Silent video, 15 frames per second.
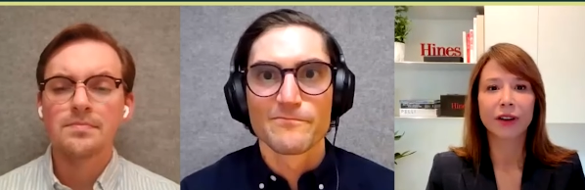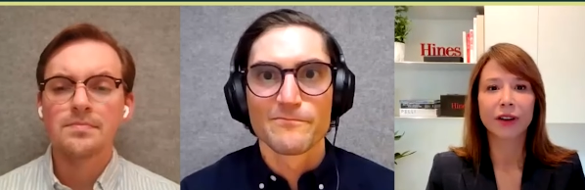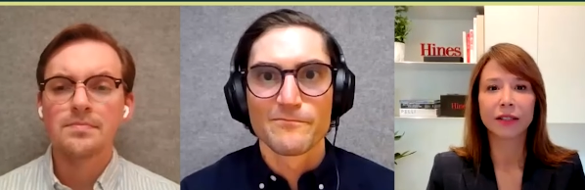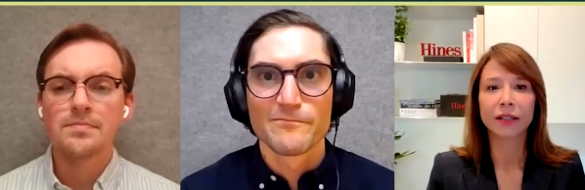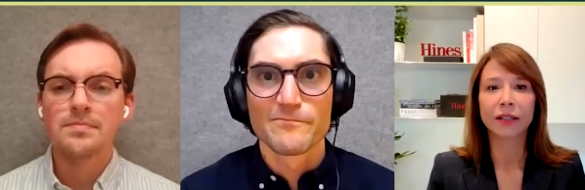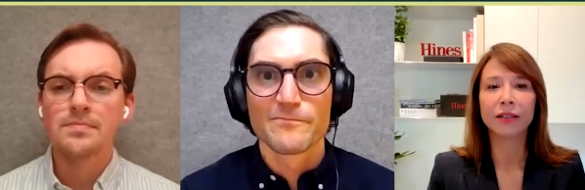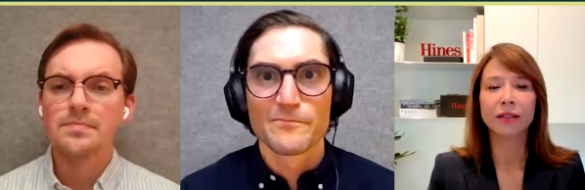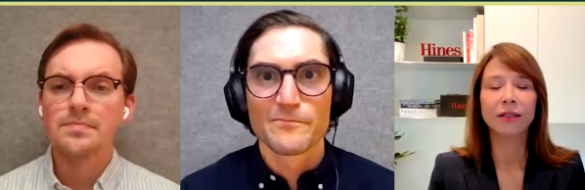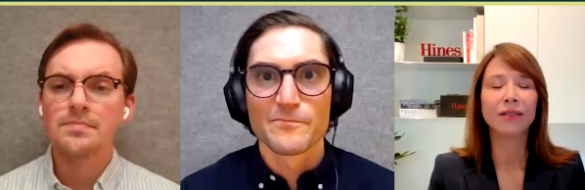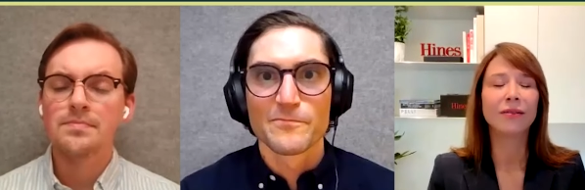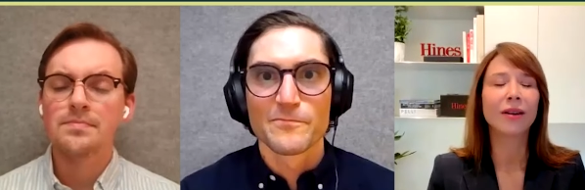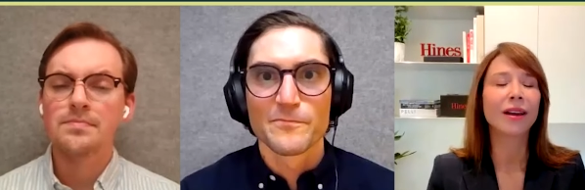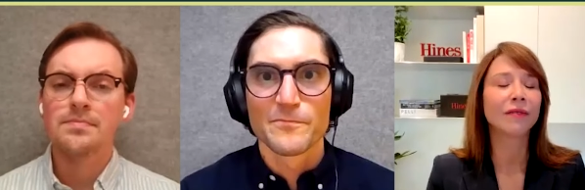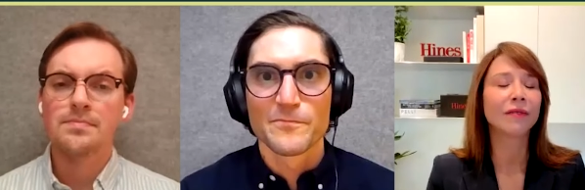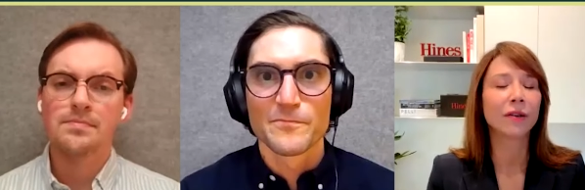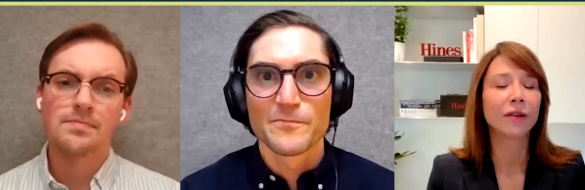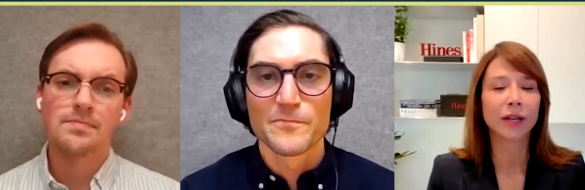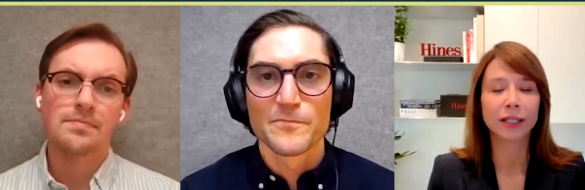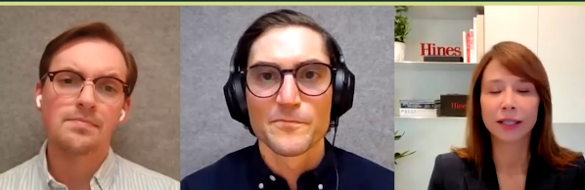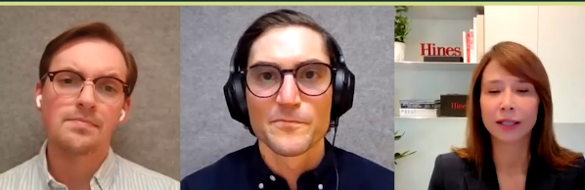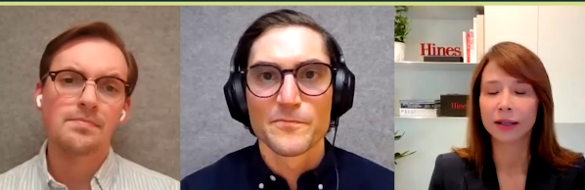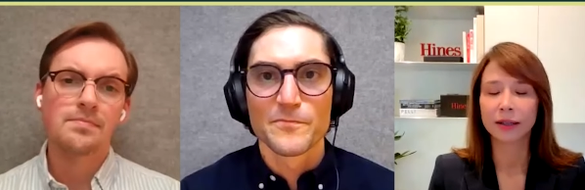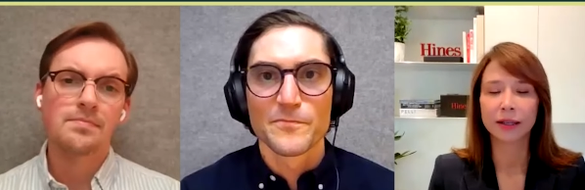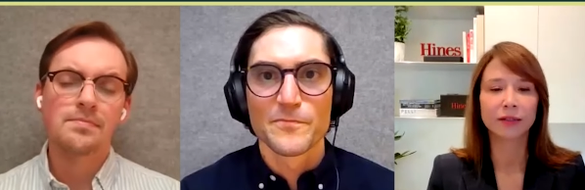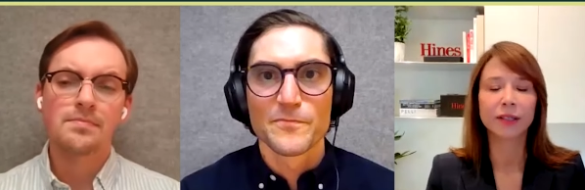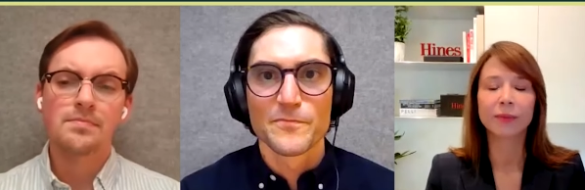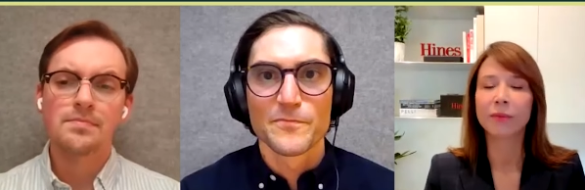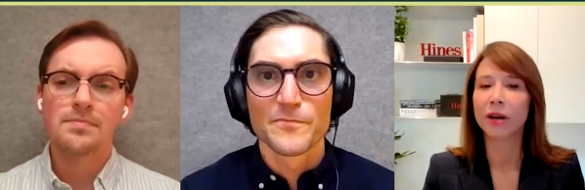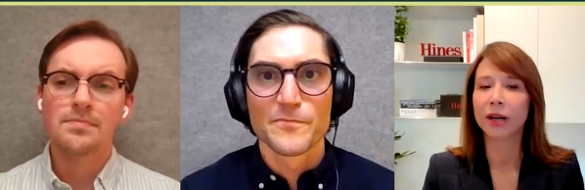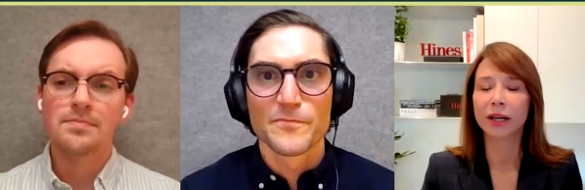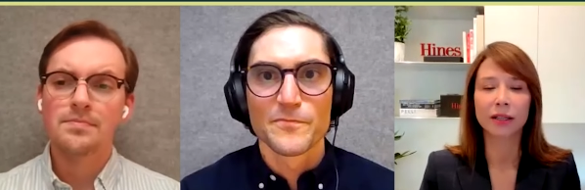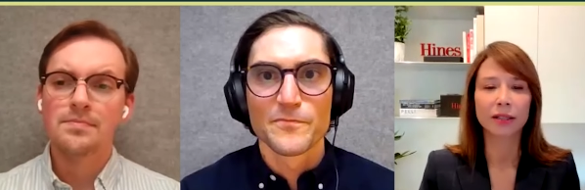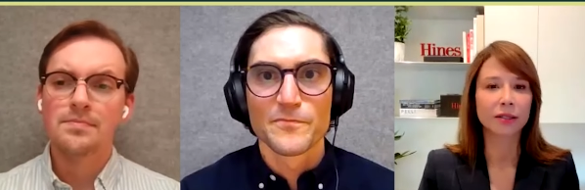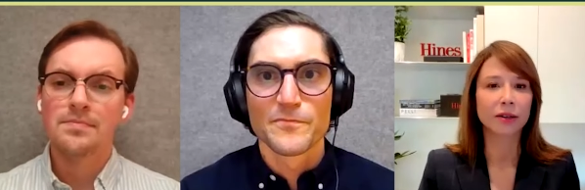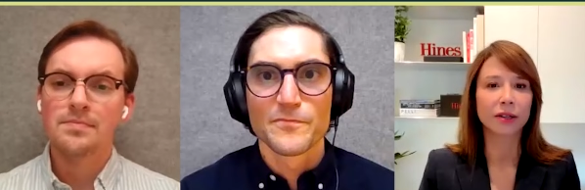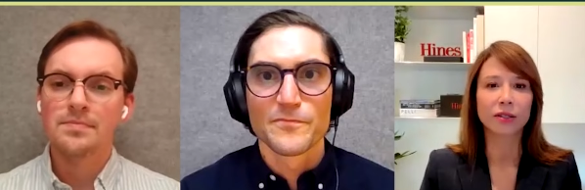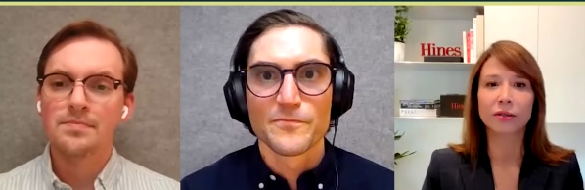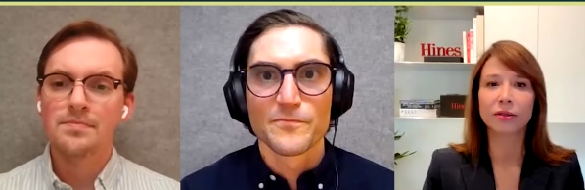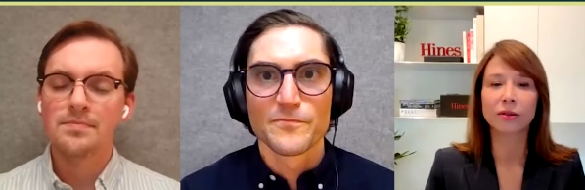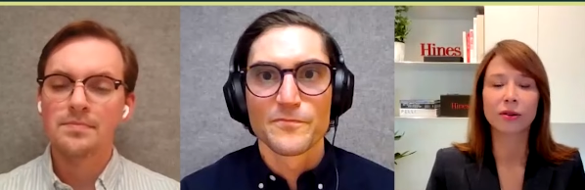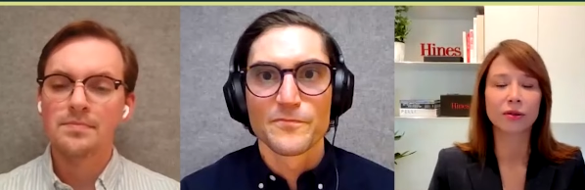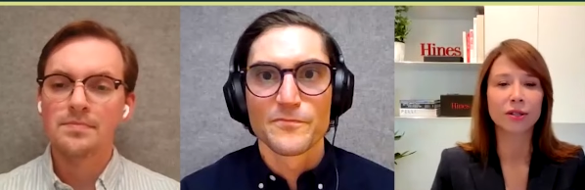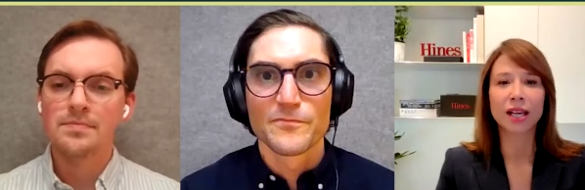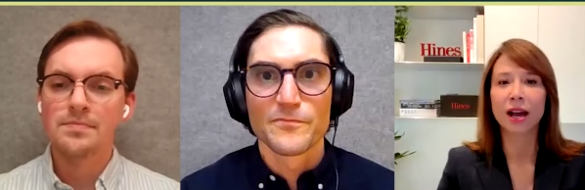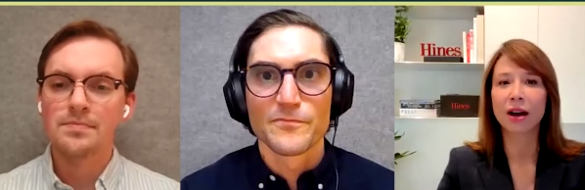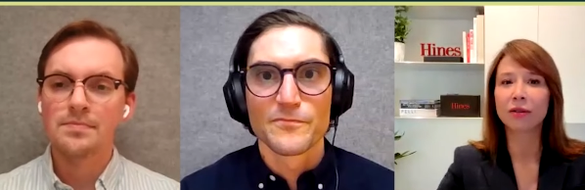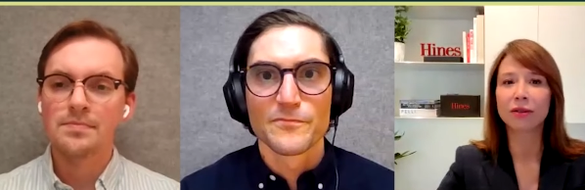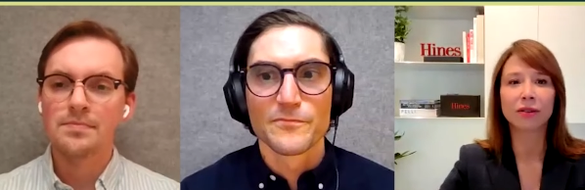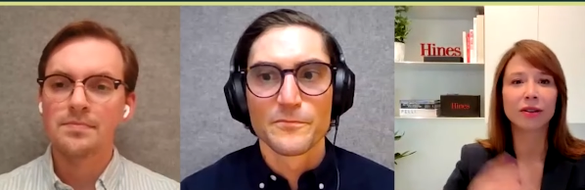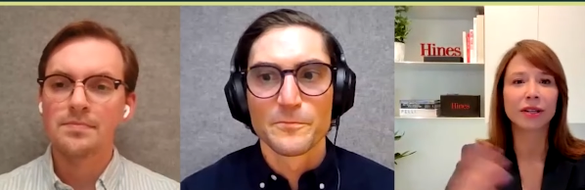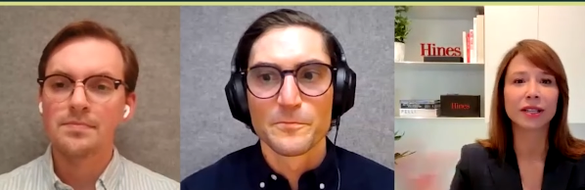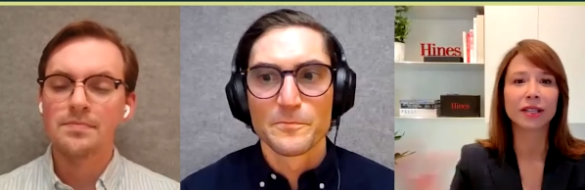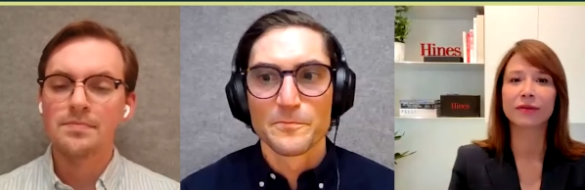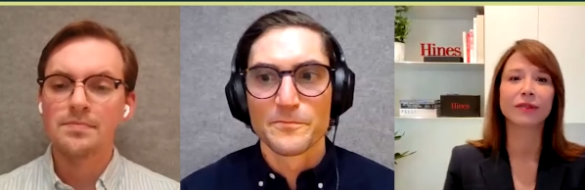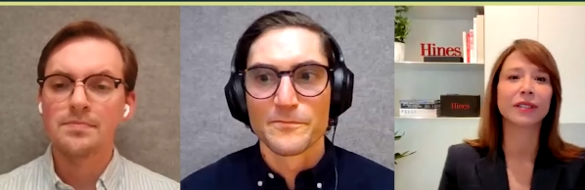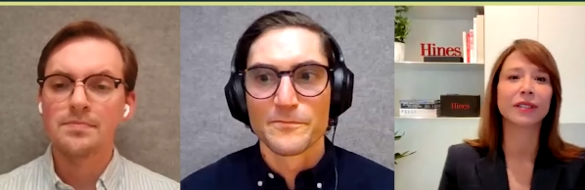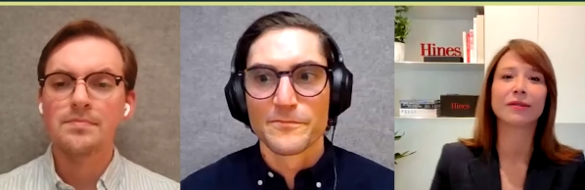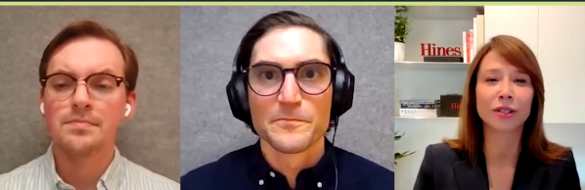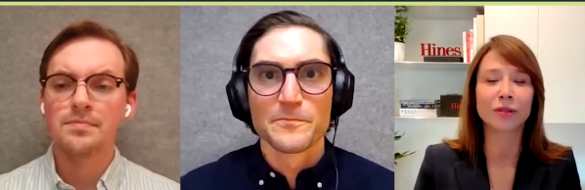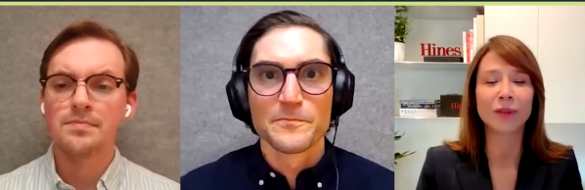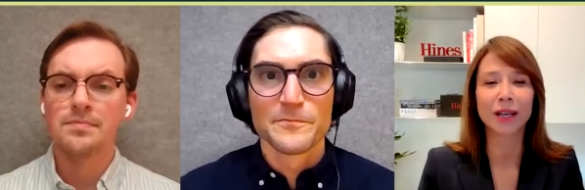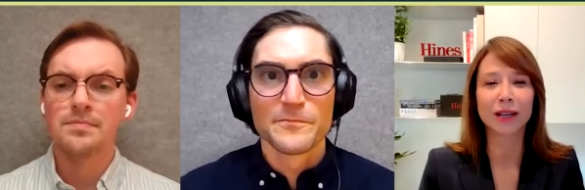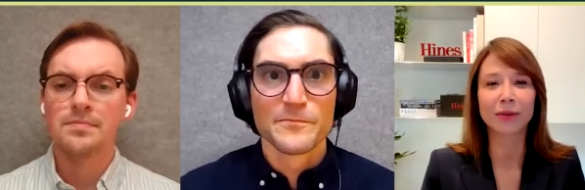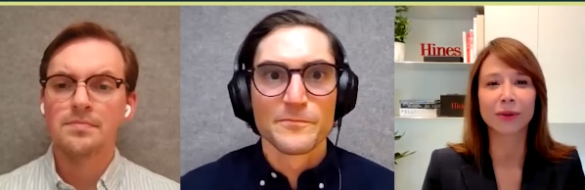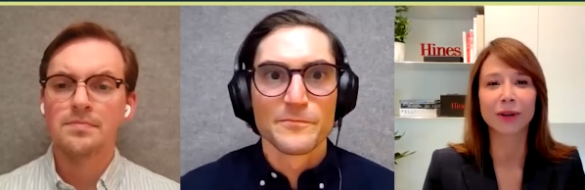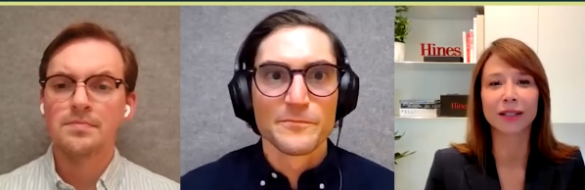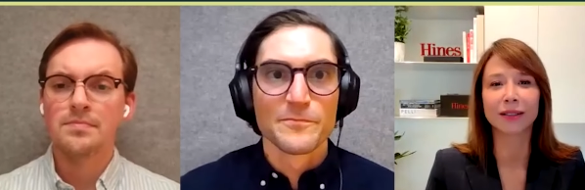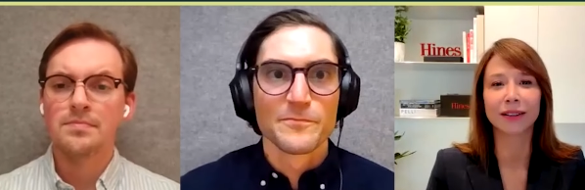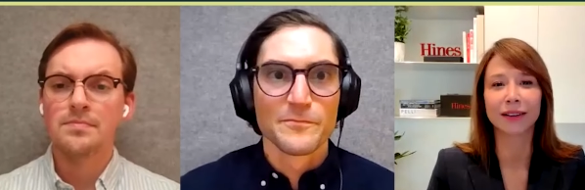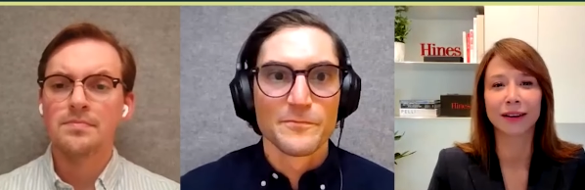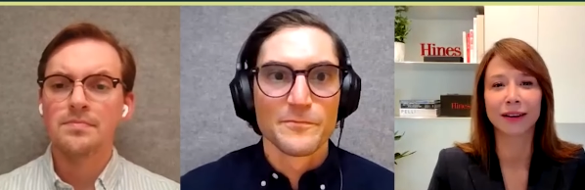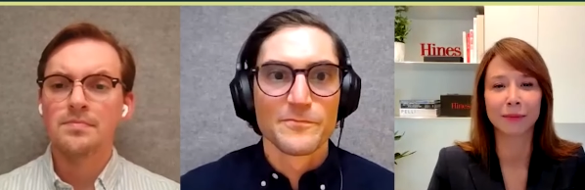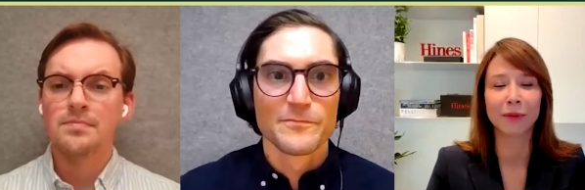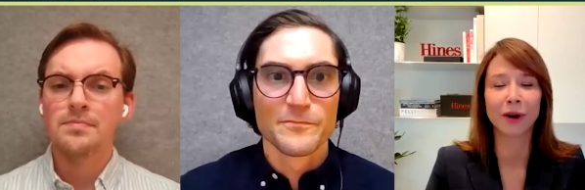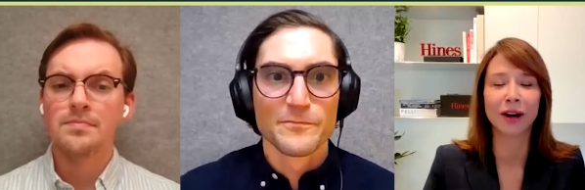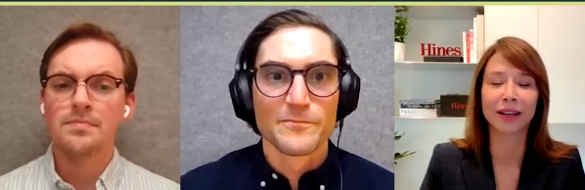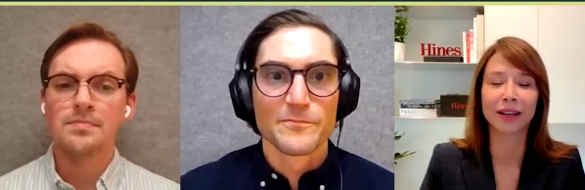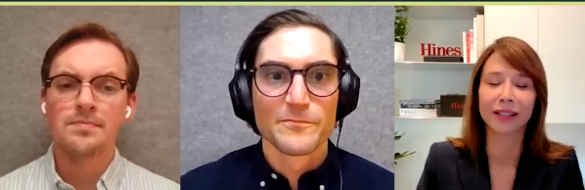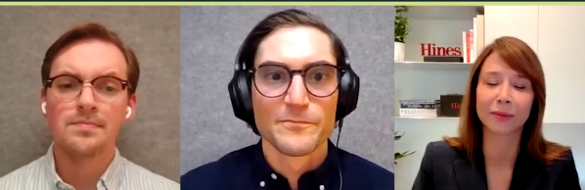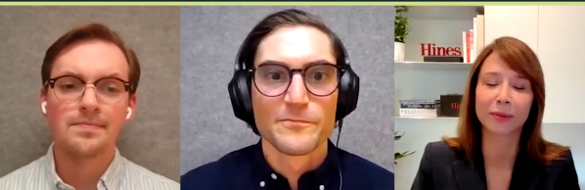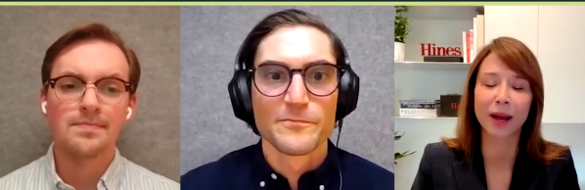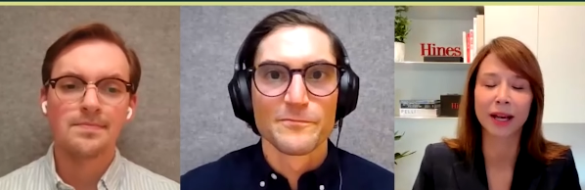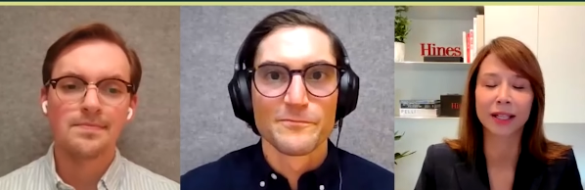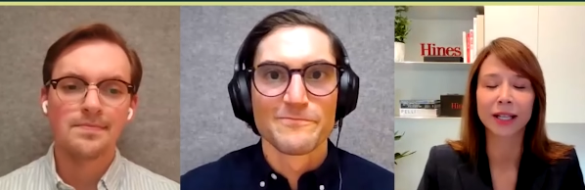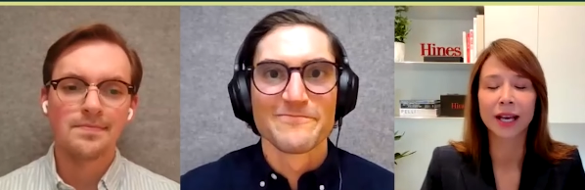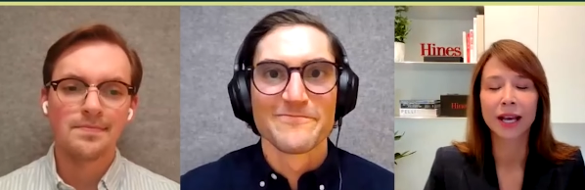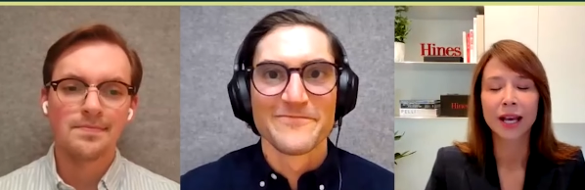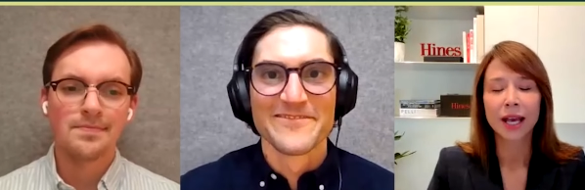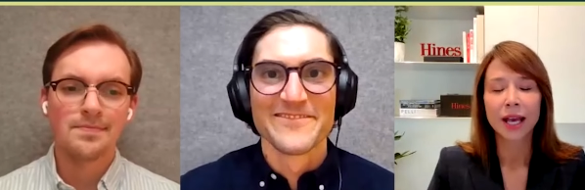Speaker 1: the fund, you have no idea if the market is going to go south or is going to be a great uh, market, right?